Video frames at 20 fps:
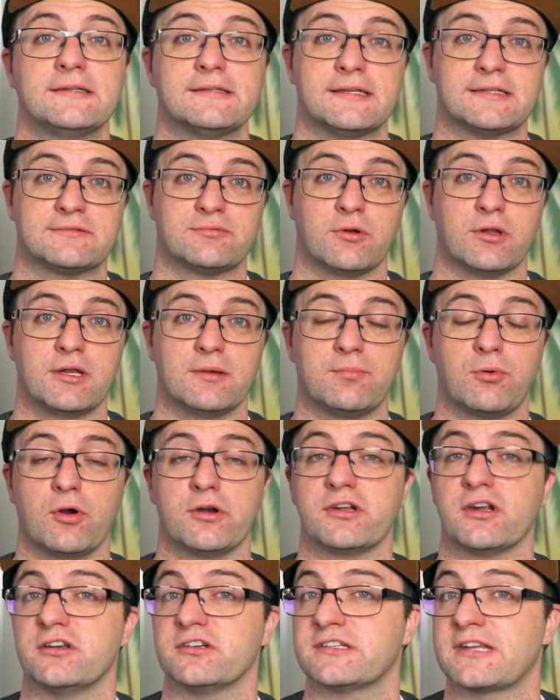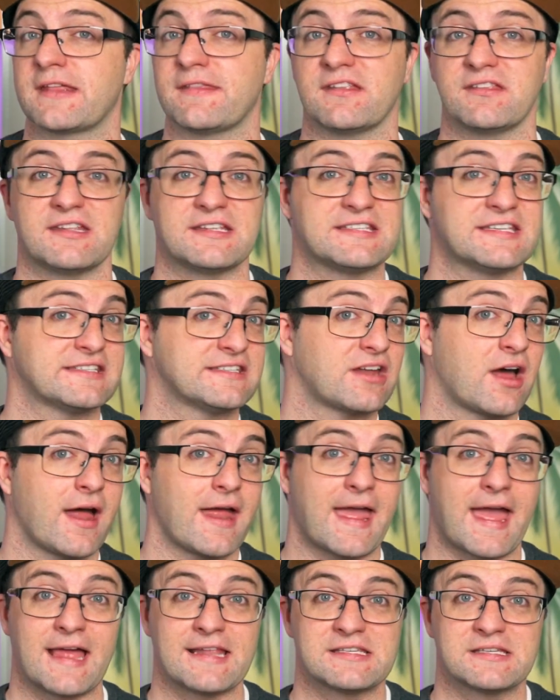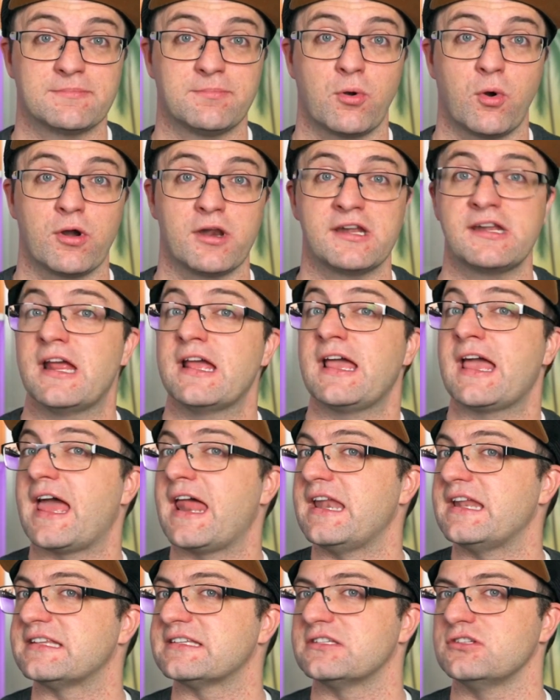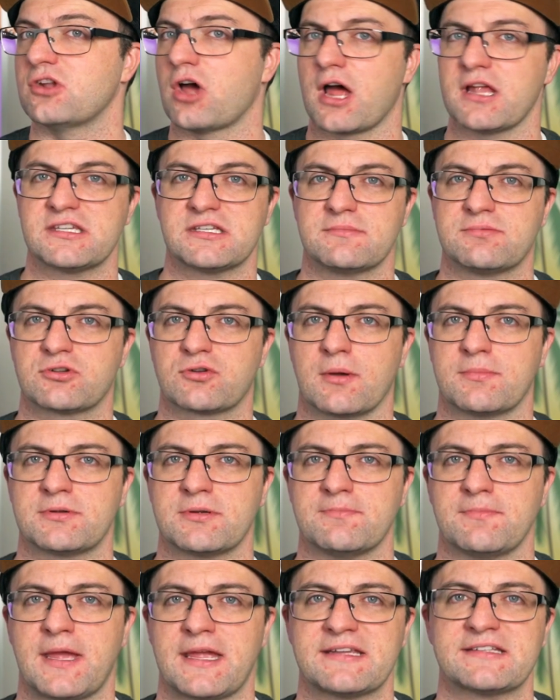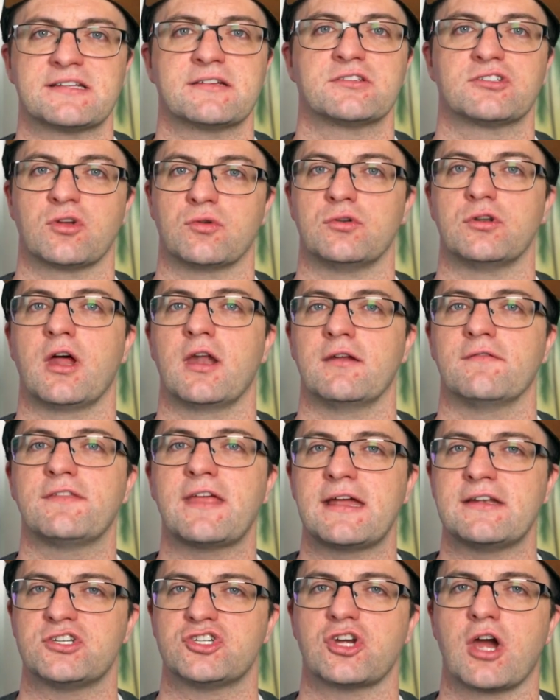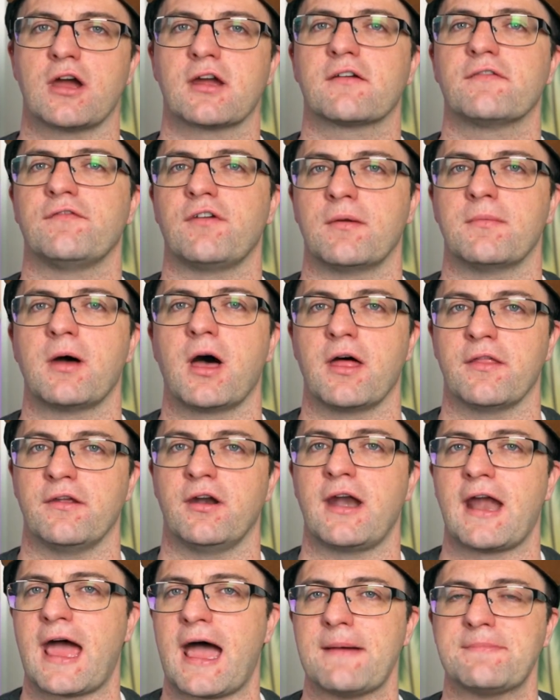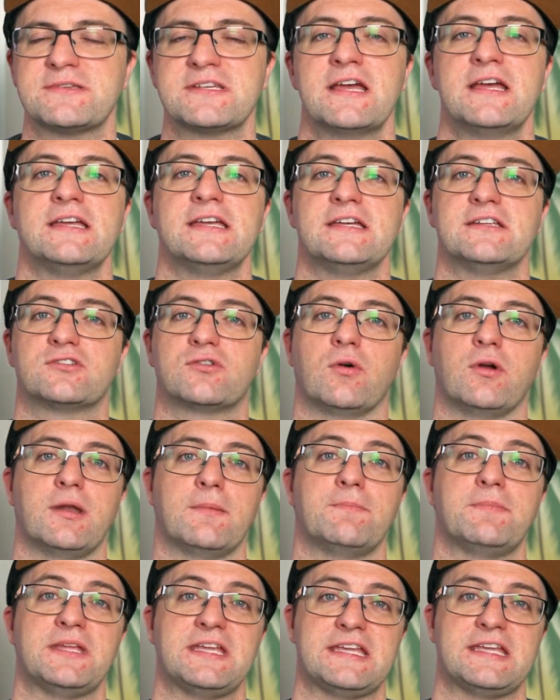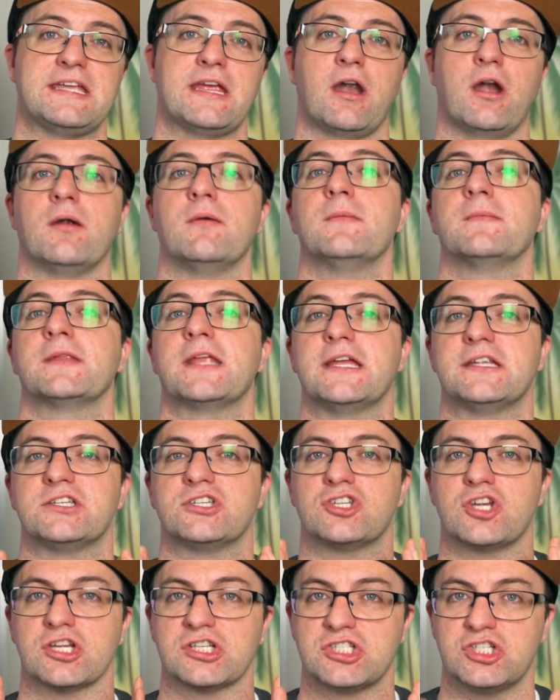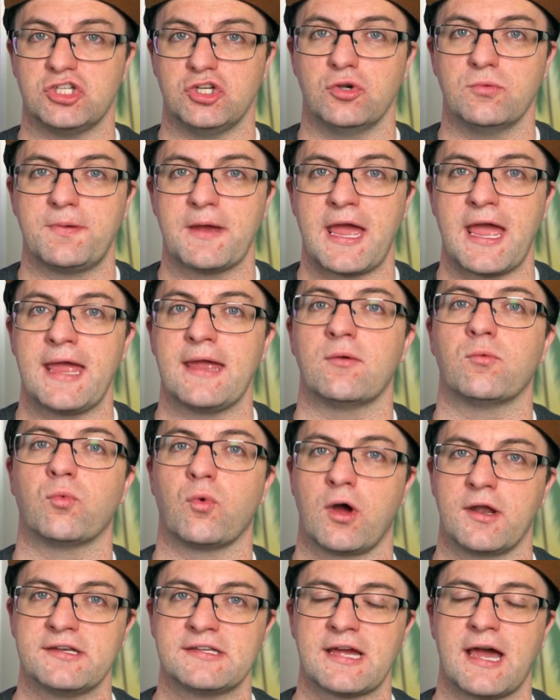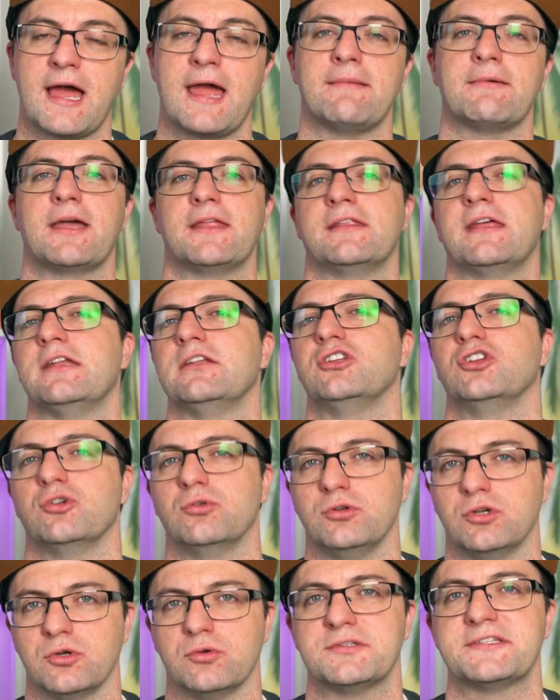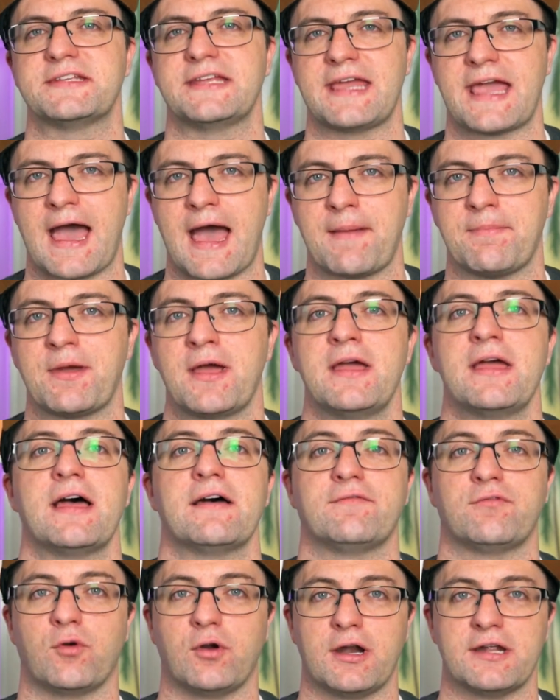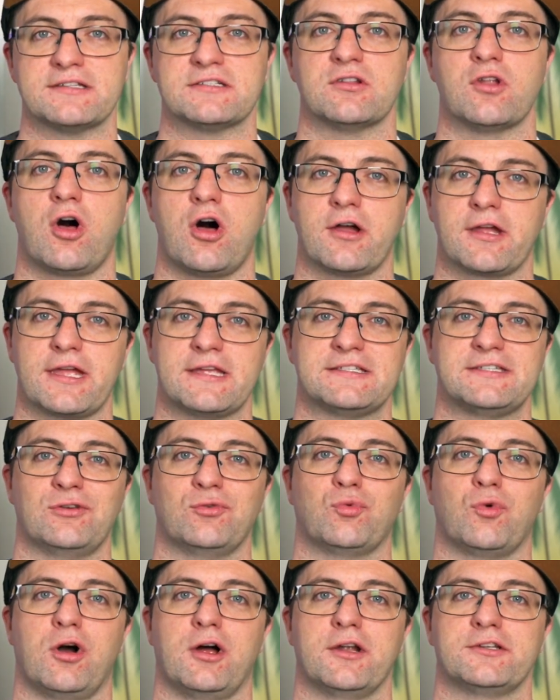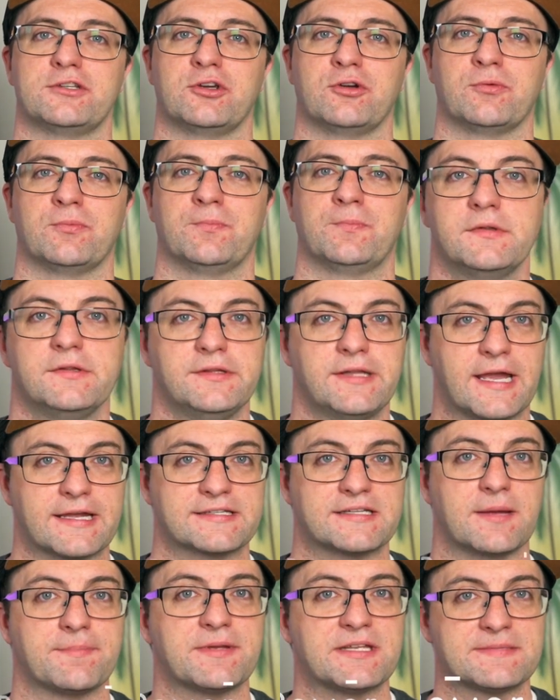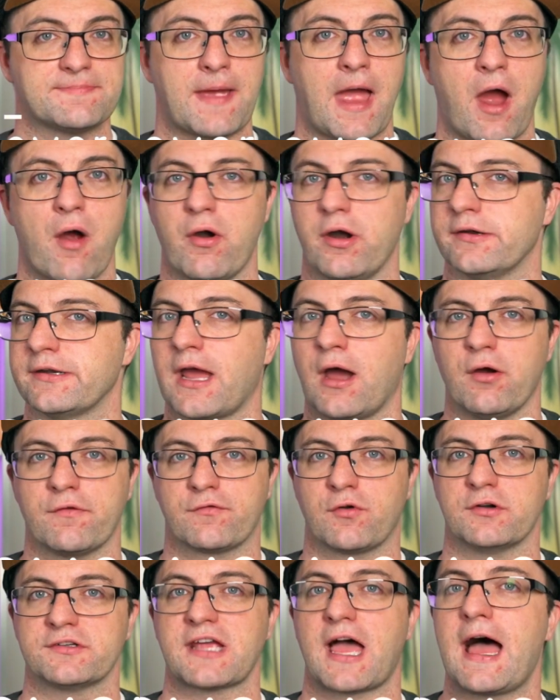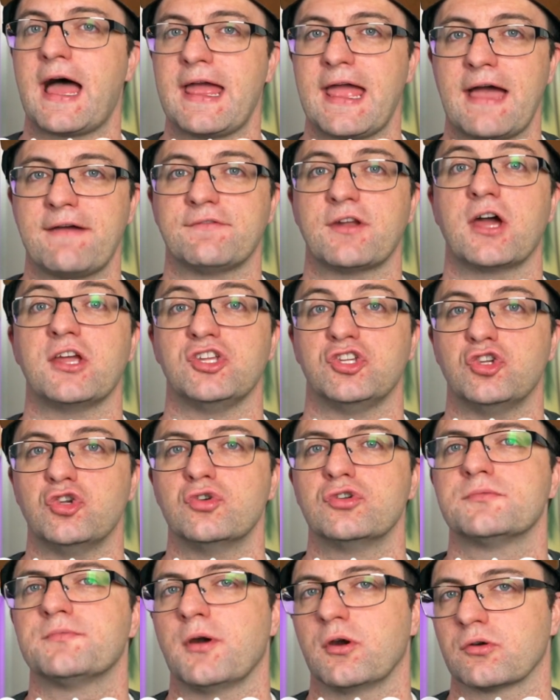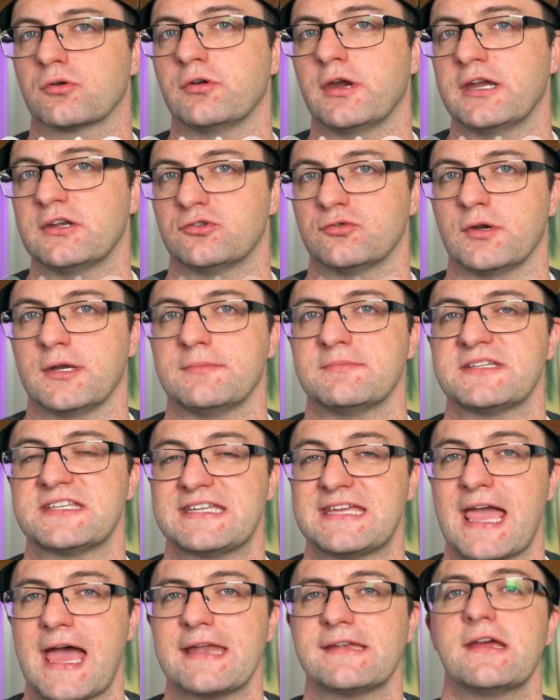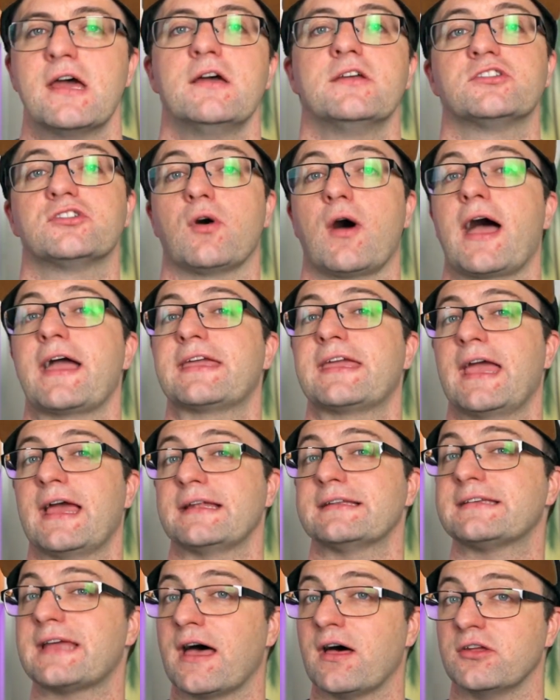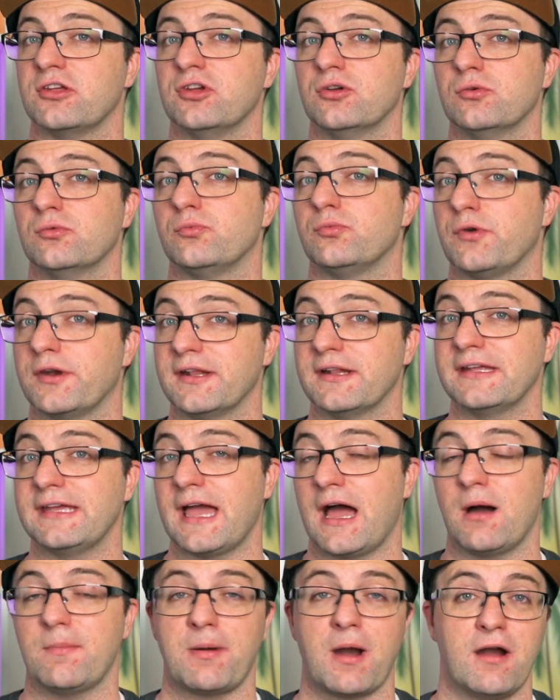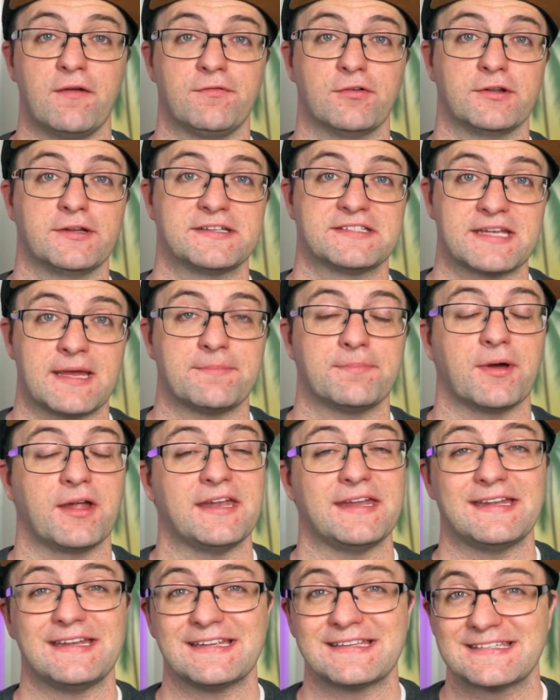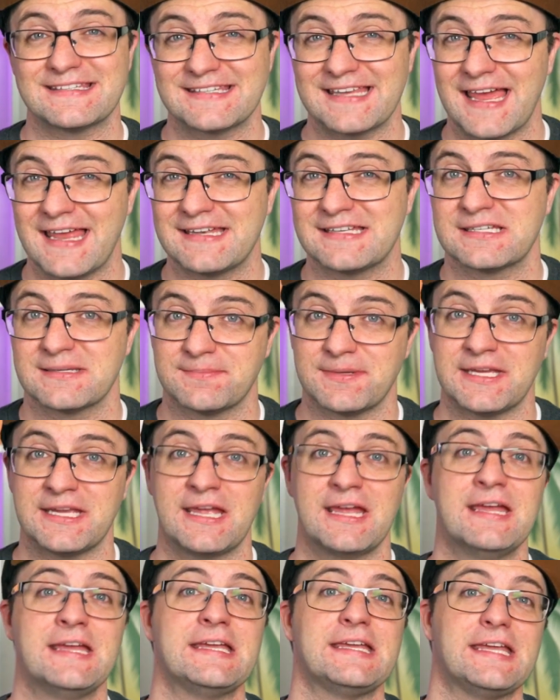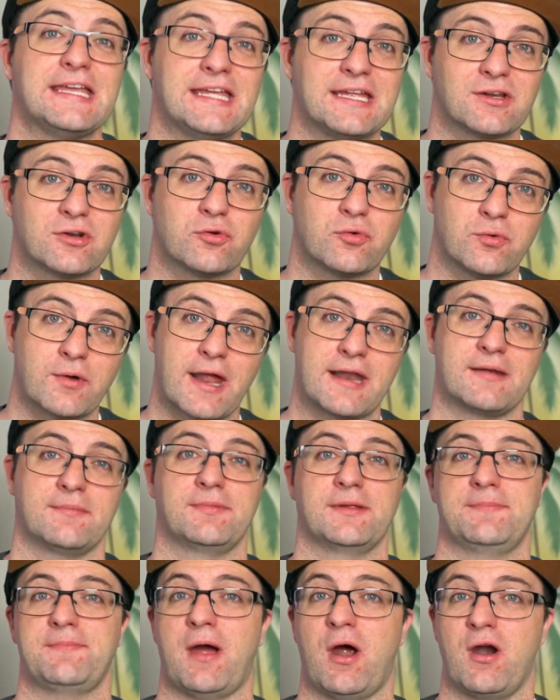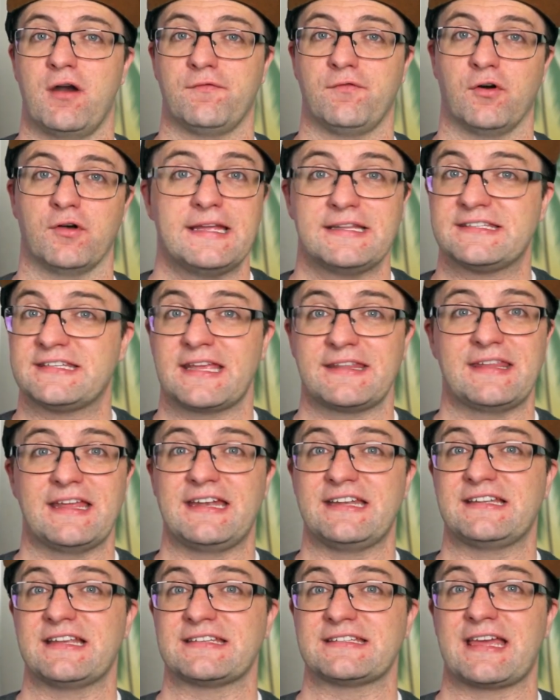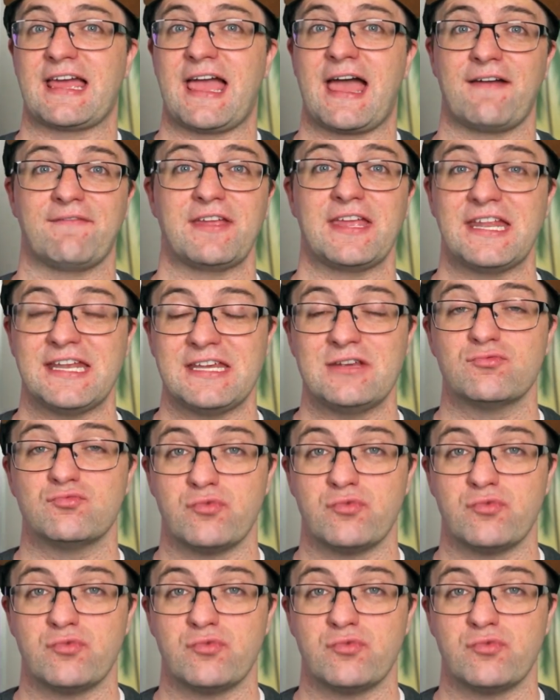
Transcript: It's really important to understand that this is not ad supported and it's not subscription based. So none of that junk from other apps is going to be here. It's just you pay one time and then you use the app for as long as you want to. Next up is power. Now, of course, I have not used Procreate Dreams yet, so I can't tell you really how powerful it is yet, but it is said to be incredibly powerful. It said that it doesn't have any